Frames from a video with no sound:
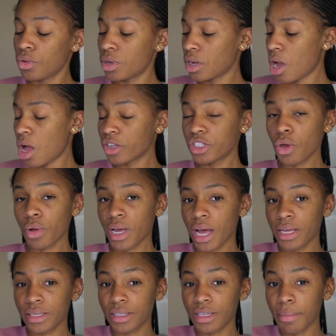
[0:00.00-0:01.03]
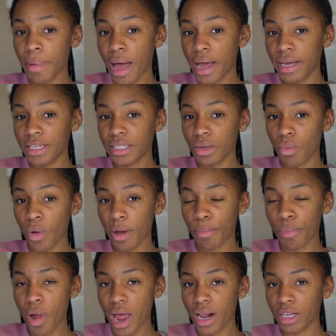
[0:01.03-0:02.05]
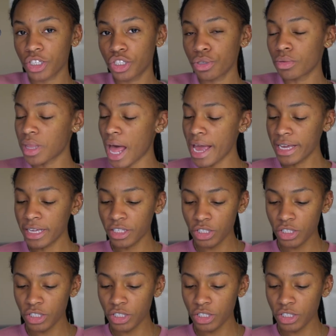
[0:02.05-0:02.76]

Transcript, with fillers: You can also customize what products you like.